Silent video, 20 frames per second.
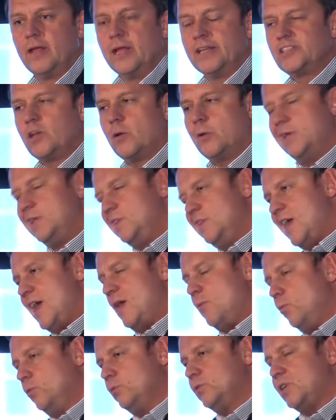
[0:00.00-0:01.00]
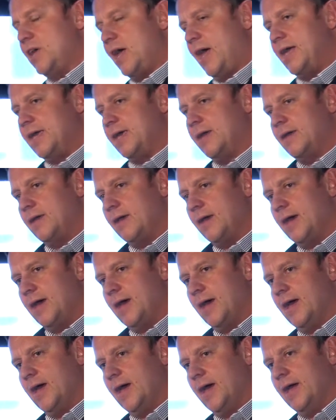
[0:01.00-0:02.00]
So that will take
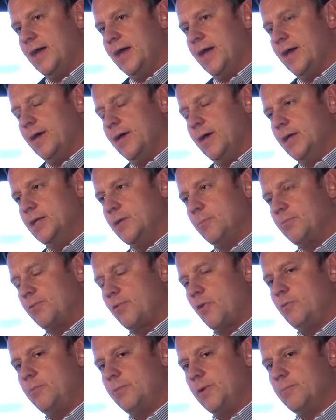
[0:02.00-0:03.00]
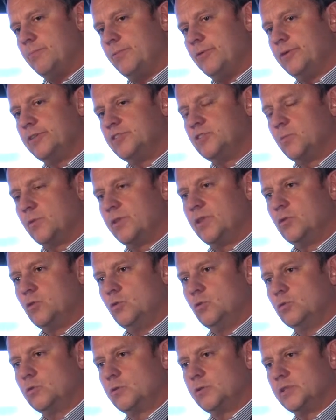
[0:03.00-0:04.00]
an appropriate person within
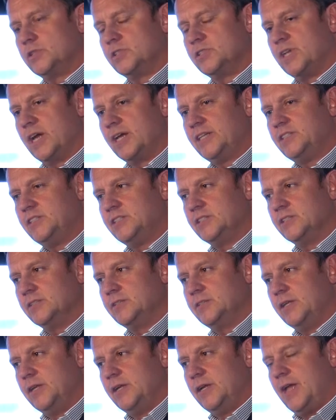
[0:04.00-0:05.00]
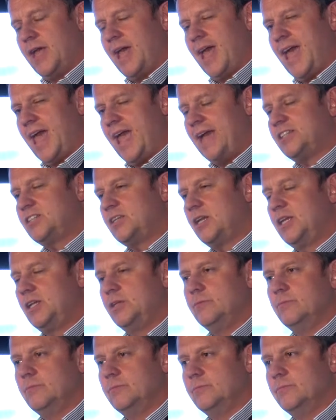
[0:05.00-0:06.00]
your organisation
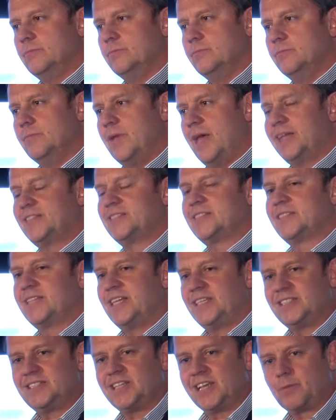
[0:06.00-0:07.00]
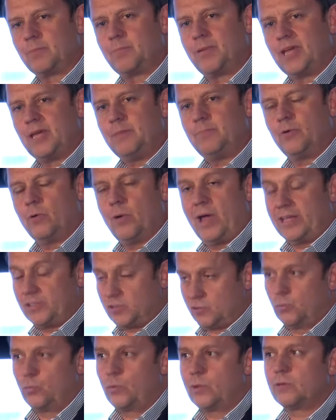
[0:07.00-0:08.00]
actually assessing people
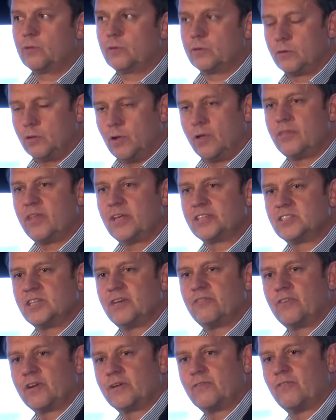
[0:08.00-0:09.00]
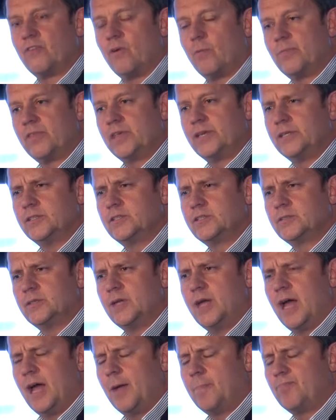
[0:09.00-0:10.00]
as to whether or not they're suffering from these
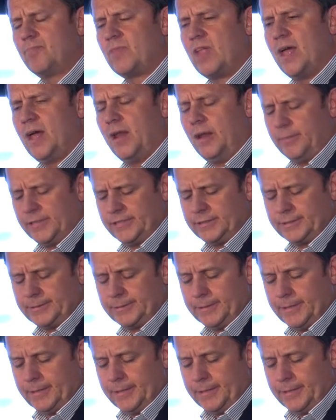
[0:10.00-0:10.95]
elements.